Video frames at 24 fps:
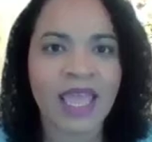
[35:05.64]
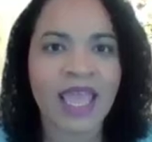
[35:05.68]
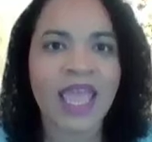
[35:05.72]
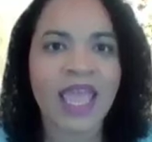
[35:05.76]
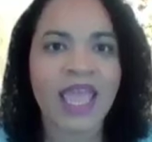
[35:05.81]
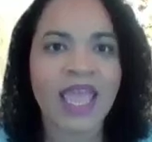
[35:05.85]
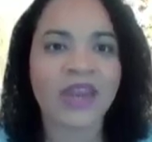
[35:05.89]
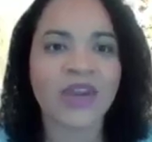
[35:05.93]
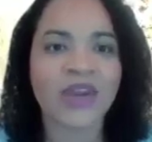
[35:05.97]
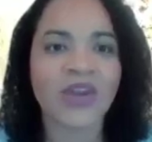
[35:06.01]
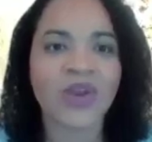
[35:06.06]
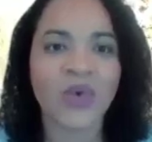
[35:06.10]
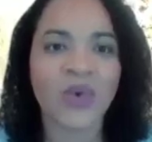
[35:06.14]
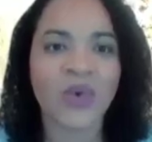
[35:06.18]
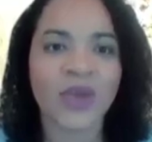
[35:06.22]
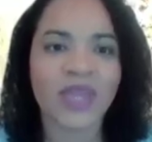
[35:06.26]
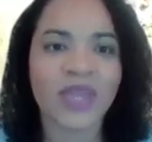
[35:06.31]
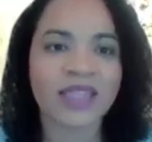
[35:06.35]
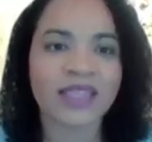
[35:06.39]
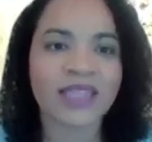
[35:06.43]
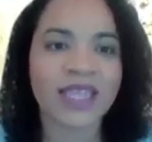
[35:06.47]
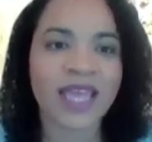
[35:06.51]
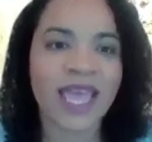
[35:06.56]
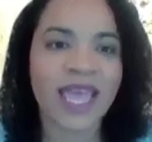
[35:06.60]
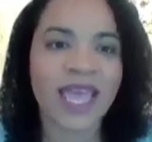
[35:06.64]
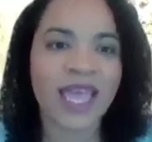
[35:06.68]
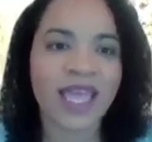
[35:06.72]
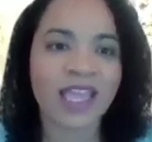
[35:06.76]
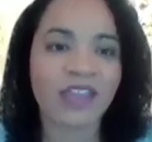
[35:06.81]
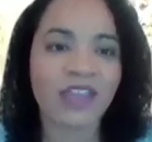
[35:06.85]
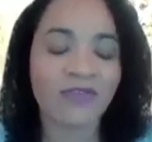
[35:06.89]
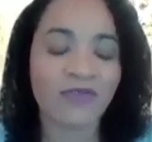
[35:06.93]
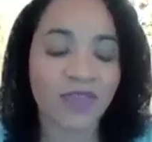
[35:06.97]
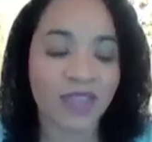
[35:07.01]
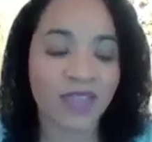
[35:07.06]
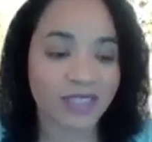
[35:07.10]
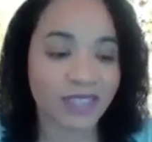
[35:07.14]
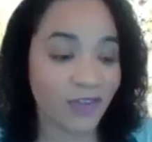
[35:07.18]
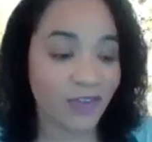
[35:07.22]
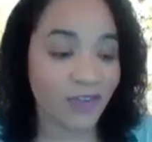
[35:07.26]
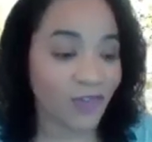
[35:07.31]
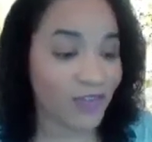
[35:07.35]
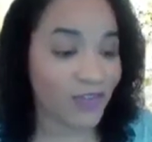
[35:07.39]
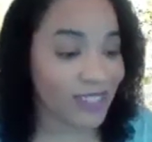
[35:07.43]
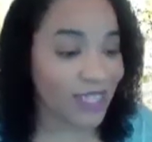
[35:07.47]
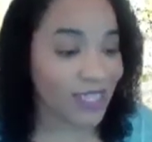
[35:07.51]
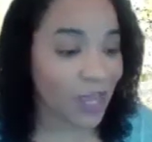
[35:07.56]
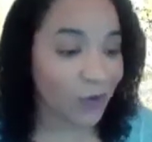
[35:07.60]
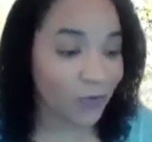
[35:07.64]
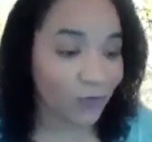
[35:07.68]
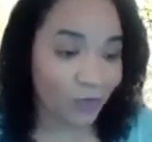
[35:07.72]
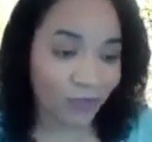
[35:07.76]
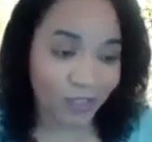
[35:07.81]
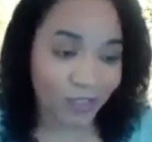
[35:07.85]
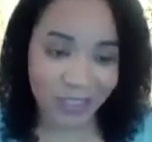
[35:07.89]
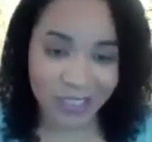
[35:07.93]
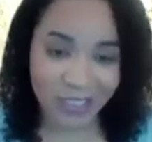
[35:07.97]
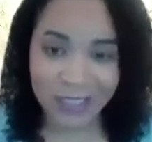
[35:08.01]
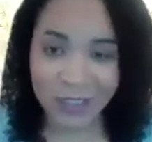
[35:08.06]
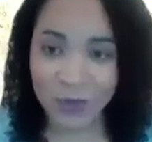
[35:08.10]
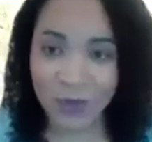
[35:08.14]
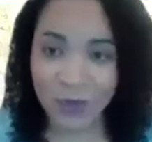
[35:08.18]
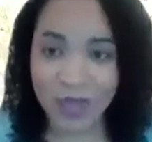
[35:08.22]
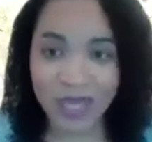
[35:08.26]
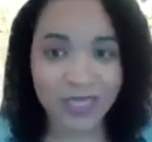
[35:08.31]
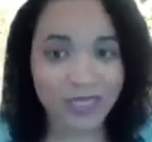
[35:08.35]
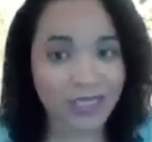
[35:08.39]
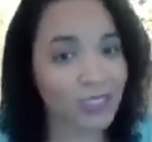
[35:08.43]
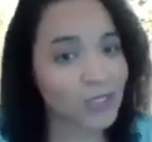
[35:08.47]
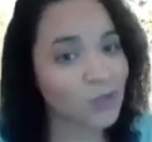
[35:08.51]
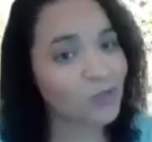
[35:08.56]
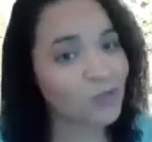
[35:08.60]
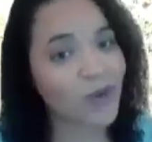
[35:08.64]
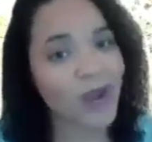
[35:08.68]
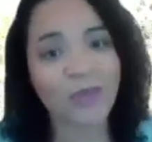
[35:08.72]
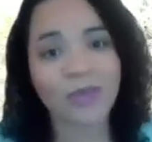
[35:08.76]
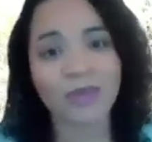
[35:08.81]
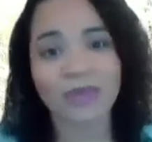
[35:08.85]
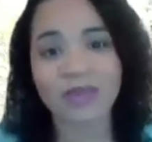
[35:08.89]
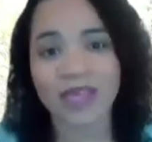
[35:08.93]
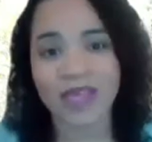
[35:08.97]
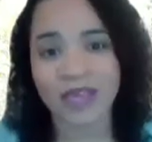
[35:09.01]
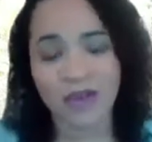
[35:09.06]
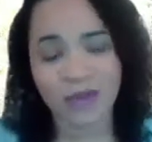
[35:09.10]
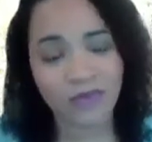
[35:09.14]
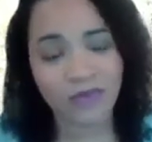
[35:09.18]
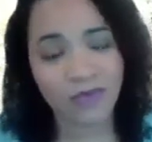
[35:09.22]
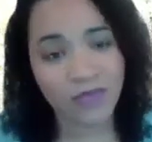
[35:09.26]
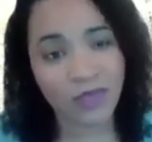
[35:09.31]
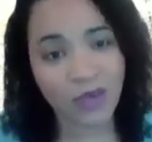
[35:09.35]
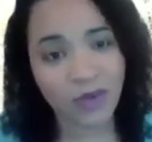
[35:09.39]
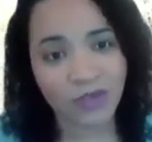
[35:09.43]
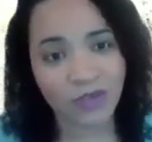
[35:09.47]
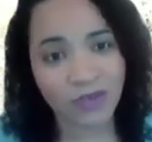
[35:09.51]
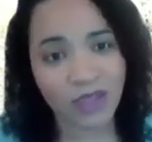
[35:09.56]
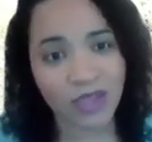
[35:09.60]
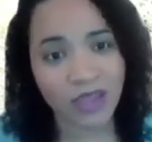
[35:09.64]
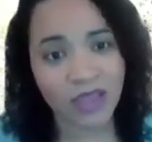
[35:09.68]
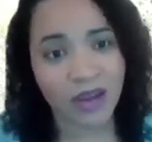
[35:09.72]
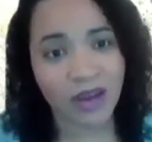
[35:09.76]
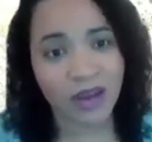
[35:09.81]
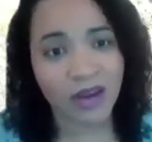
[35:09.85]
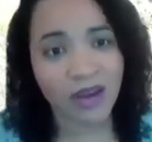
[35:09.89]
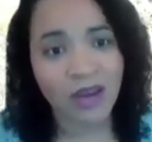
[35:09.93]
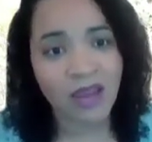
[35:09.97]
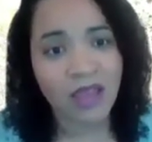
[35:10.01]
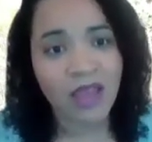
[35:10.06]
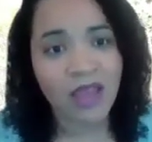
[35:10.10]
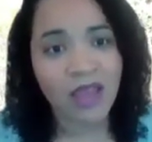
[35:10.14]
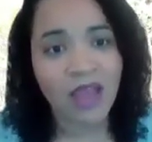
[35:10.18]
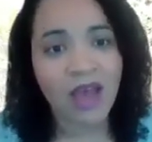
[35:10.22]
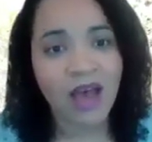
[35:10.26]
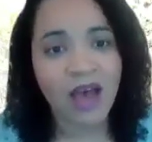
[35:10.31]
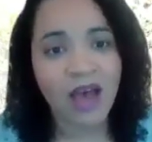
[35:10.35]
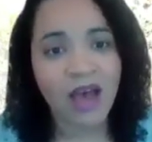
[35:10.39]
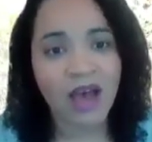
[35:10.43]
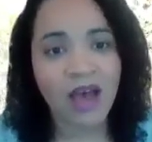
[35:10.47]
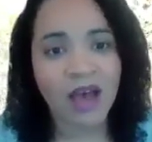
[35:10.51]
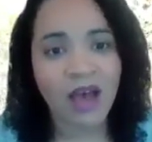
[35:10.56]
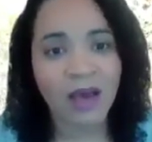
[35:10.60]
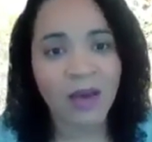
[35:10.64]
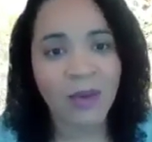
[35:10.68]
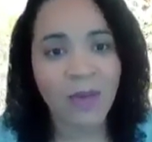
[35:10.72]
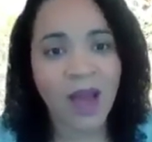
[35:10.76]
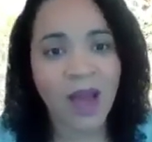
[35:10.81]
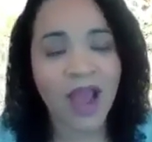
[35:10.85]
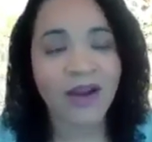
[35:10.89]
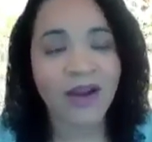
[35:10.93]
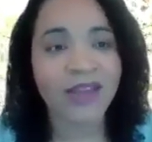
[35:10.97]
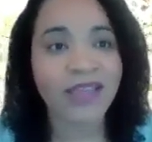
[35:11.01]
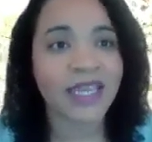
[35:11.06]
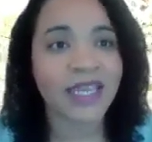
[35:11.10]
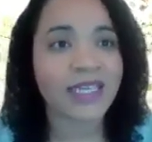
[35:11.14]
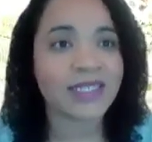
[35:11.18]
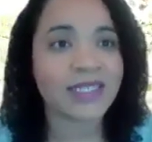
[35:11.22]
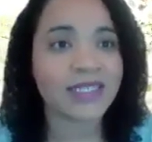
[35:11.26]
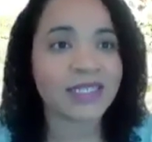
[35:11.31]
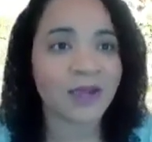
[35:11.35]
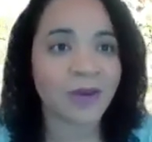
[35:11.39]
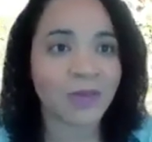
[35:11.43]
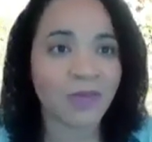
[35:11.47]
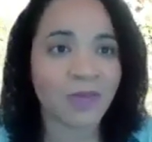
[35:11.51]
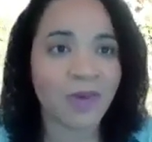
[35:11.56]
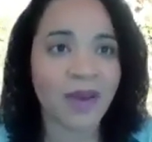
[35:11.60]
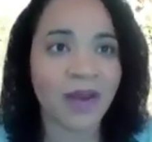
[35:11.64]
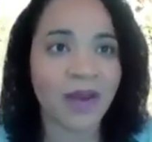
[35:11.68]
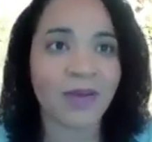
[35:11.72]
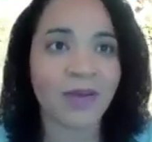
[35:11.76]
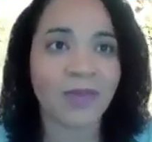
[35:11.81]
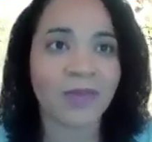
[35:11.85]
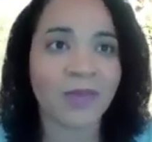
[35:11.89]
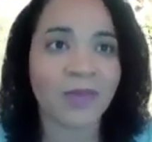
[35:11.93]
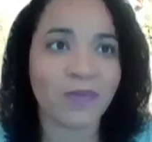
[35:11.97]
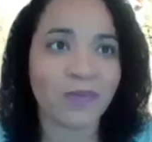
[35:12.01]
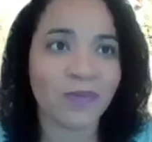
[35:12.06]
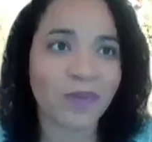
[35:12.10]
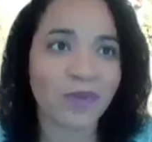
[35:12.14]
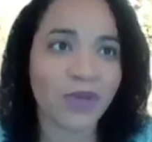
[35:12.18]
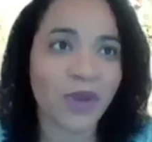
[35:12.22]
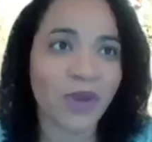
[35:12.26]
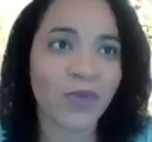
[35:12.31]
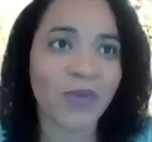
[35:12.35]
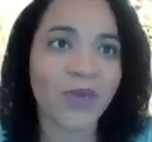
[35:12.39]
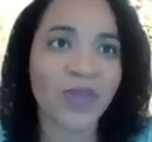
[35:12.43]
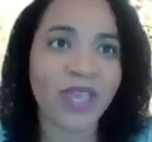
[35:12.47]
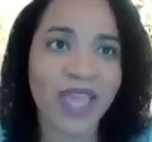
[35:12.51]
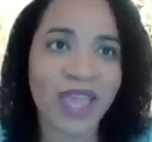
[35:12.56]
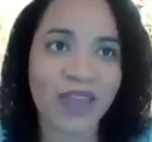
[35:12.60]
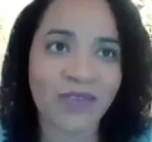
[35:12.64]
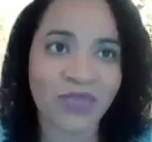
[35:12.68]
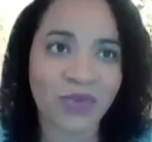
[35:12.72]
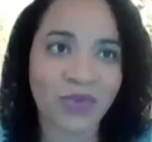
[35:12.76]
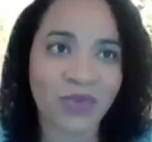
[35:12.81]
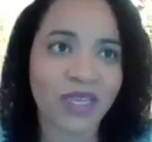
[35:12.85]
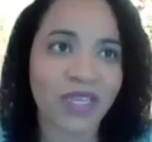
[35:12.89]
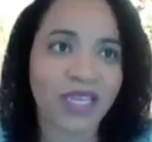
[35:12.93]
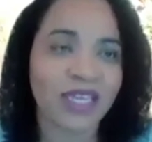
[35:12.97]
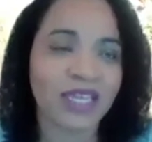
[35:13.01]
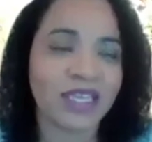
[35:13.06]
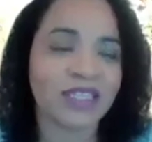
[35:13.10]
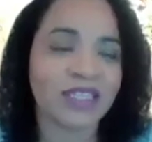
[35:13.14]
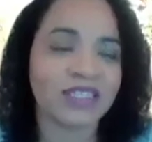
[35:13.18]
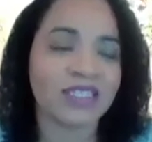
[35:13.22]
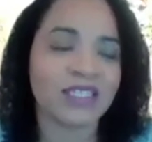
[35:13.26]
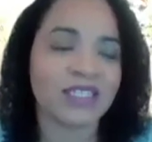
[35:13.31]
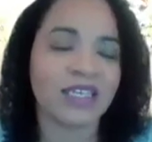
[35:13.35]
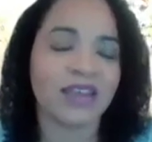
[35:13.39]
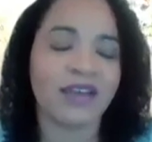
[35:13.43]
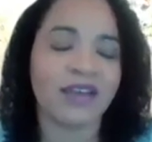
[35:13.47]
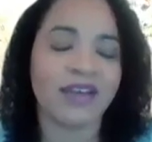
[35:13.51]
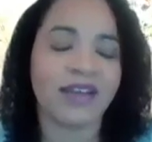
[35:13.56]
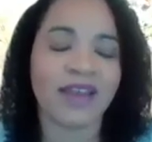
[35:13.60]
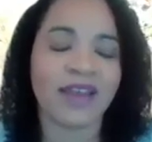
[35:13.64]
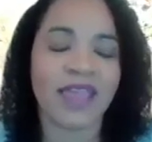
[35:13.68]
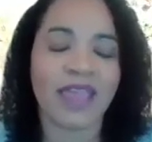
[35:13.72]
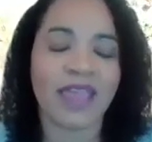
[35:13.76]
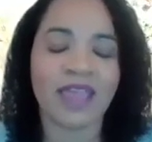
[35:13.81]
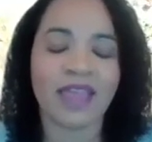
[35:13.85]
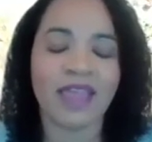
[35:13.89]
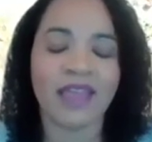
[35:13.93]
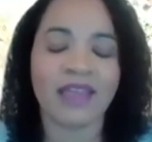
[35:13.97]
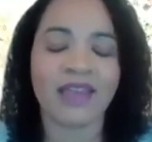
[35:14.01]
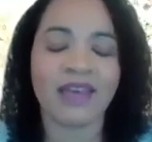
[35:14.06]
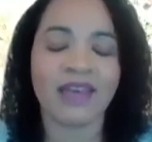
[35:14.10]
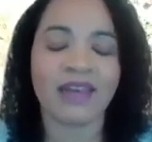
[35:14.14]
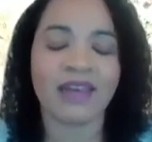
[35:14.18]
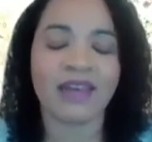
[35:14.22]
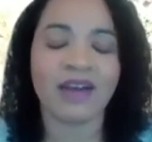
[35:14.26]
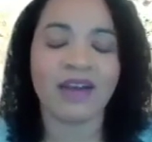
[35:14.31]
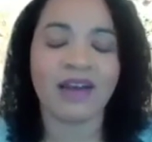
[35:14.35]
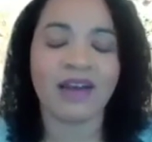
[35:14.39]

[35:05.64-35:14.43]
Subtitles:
and knowing that if it's helpful in this space, it's probably helpful over here. Our kids are we have 3 kids here, and